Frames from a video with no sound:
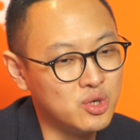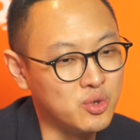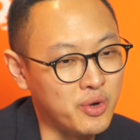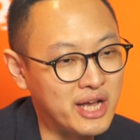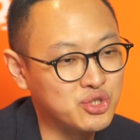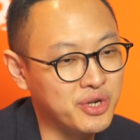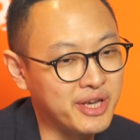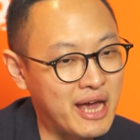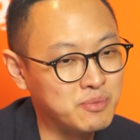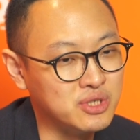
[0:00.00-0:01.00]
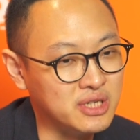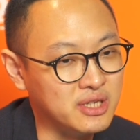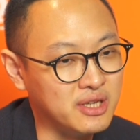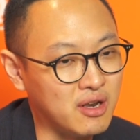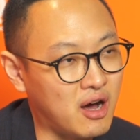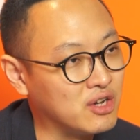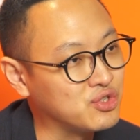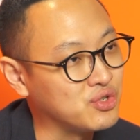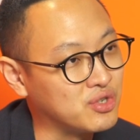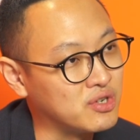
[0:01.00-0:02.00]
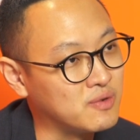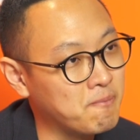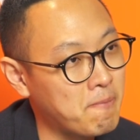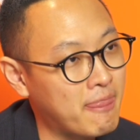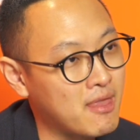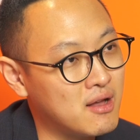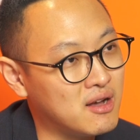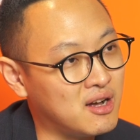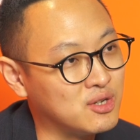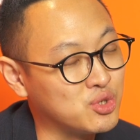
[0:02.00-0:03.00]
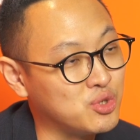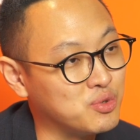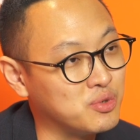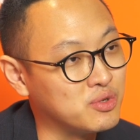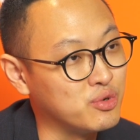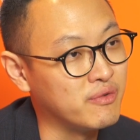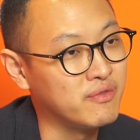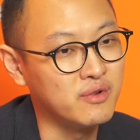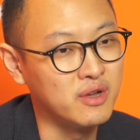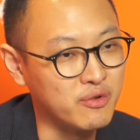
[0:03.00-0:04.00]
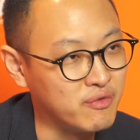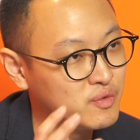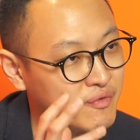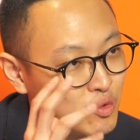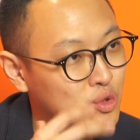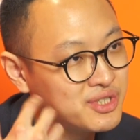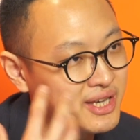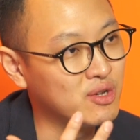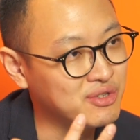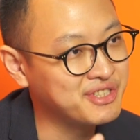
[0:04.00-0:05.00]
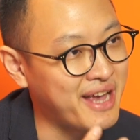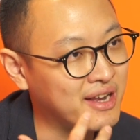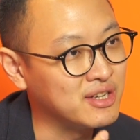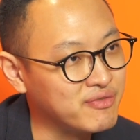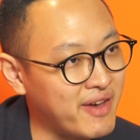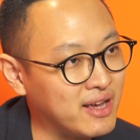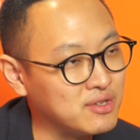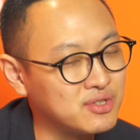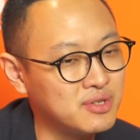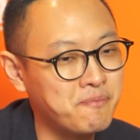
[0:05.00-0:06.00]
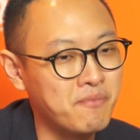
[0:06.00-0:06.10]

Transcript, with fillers: who actually came to DD last year uh, to, to, uh, to full scale scan his face.